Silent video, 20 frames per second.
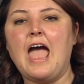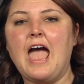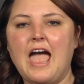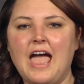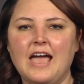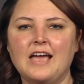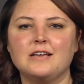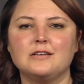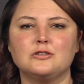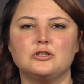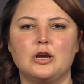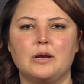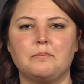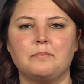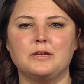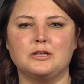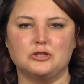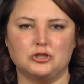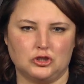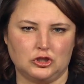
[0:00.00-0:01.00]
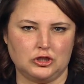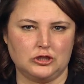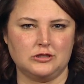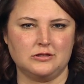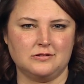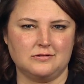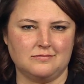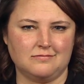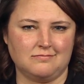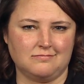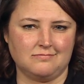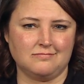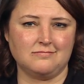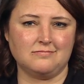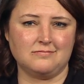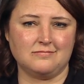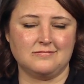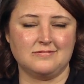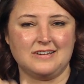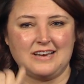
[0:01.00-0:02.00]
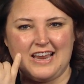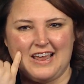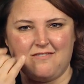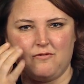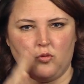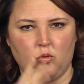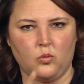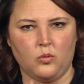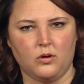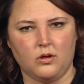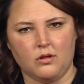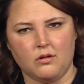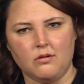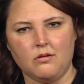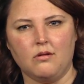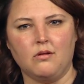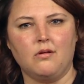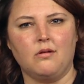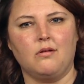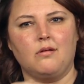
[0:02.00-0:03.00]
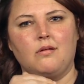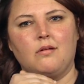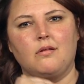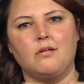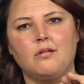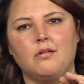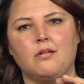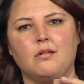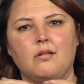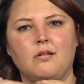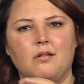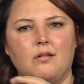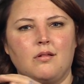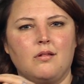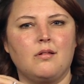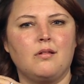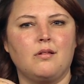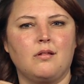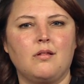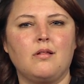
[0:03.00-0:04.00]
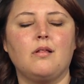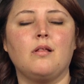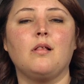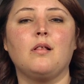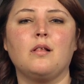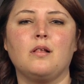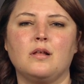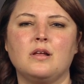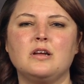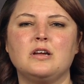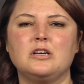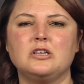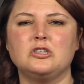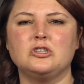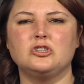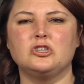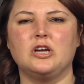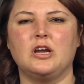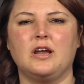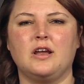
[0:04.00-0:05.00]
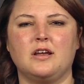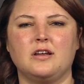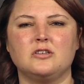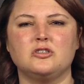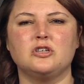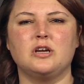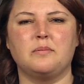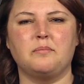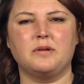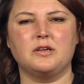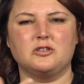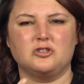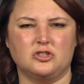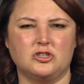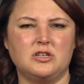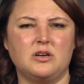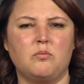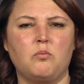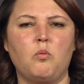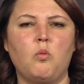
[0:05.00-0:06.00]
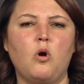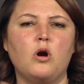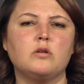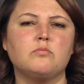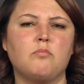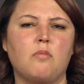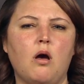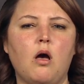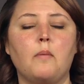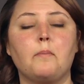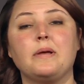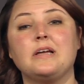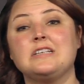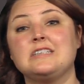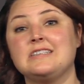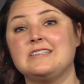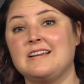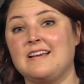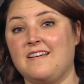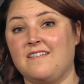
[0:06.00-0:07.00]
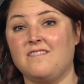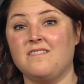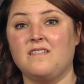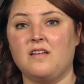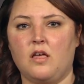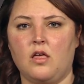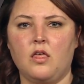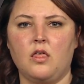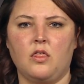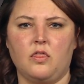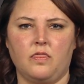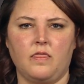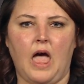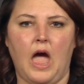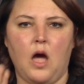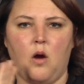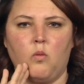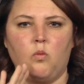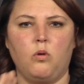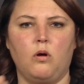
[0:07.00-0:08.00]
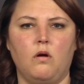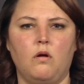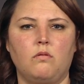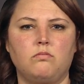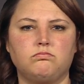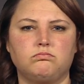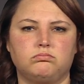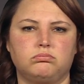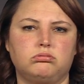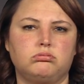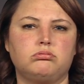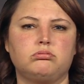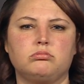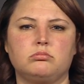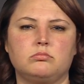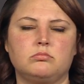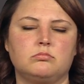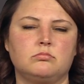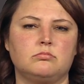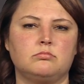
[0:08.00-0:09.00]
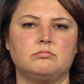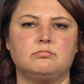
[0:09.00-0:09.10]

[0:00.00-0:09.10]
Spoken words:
If you're going to send them around to people, the JPEG being smaller is good, but your TIFF will be your archival copy.